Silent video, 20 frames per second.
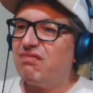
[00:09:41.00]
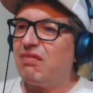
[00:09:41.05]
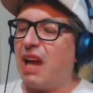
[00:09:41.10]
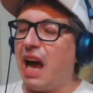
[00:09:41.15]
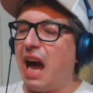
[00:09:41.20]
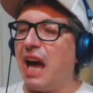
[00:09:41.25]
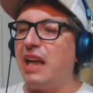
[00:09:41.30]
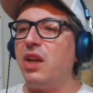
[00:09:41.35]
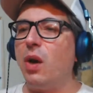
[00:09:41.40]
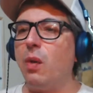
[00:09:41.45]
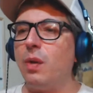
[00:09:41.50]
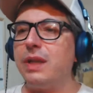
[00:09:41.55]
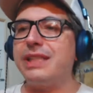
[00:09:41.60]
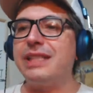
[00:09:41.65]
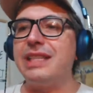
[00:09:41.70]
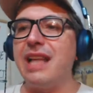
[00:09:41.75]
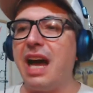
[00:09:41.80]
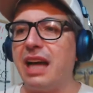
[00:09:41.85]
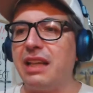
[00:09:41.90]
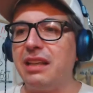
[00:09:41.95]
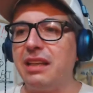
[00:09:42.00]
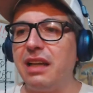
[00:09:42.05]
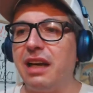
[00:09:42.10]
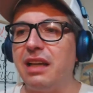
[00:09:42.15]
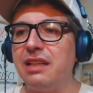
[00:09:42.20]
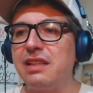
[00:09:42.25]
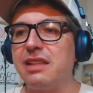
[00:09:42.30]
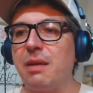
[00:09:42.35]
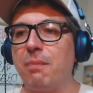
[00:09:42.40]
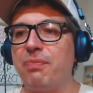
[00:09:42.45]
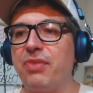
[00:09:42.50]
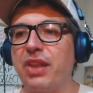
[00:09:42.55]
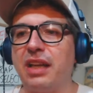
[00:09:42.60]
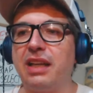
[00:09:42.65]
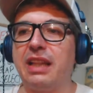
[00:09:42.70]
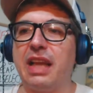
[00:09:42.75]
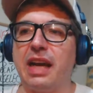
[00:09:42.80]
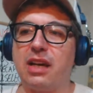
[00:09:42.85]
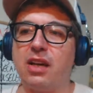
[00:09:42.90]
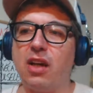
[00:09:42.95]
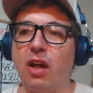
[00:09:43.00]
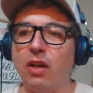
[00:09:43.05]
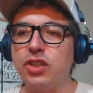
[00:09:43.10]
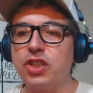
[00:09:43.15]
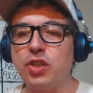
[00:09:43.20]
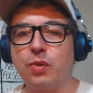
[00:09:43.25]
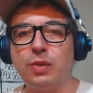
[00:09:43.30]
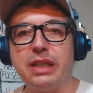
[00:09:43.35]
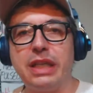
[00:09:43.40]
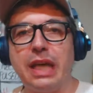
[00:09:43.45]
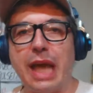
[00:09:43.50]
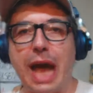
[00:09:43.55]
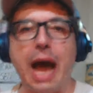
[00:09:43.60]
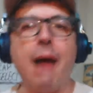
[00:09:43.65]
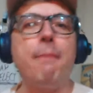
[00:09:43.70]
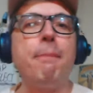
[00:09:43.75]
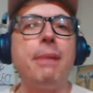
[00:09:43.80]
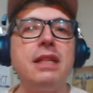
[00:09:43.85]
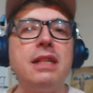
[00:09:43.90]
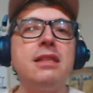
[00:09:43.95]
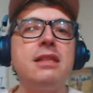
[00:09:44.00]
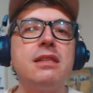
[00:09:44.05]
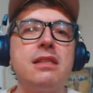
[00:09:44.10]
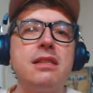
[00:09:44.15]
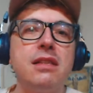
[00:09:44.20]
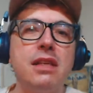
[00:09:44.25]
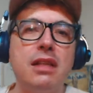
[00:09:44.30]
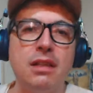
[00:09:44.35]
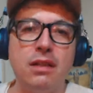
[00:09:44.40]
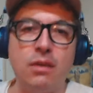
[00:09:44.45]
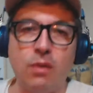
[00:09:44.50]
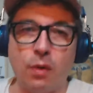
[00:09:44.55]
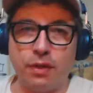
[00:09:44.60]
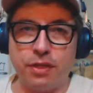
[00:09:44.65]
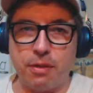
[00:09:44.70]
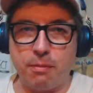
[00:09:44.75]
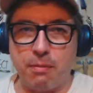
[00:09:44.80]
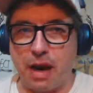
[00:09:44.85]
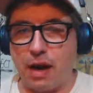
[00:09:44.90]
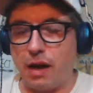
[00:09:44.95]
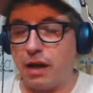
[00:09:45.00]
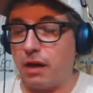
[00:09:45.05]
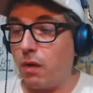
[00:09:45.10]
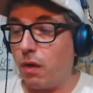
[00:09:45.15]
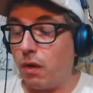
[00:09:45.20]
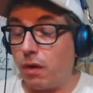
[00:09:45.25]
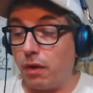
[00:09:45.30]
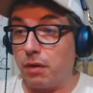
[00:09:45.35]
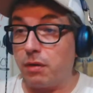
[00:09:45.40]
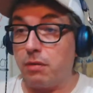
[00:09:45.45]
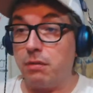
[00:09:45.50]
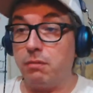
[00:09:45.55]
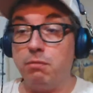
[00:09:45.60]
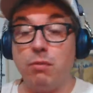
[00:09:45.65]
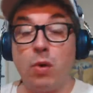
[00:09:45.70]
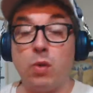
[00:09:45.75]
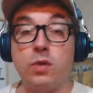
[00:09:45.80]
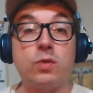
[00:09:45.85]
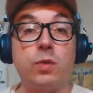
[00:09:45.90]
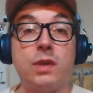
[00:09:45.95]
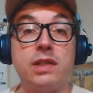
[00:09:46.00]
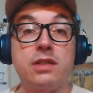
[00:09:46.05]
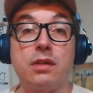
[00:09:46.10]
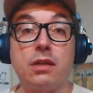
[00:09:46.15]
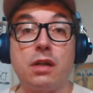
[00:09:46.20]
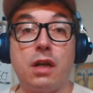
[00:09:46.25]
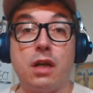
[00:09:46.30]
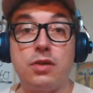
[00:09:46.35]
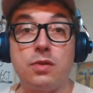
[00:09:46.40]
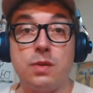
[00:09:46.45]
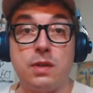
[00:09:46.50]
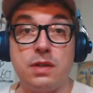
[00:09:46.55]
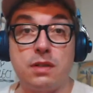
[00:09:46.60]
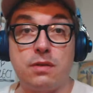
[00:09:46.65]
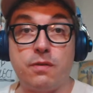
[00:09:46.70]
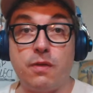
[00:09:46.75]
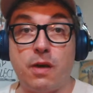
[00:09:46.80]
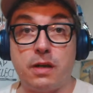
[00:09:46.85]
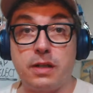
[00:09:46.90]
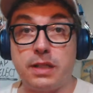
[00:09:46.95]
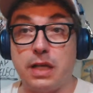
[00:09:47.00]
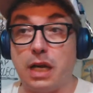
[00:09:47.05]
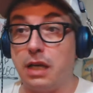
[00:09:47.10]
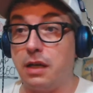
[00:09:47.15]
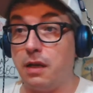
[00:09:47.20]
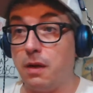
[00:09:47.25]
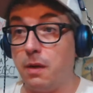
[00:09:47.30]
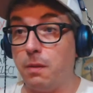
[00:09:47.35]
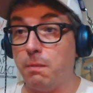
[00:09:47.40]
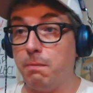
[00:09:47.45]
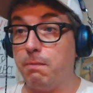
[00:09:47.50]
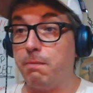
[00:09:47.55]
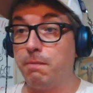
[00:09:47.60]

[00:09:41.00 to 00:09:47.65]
I know it's not something that culturally happens in North America or in most Western countries, as far as I know.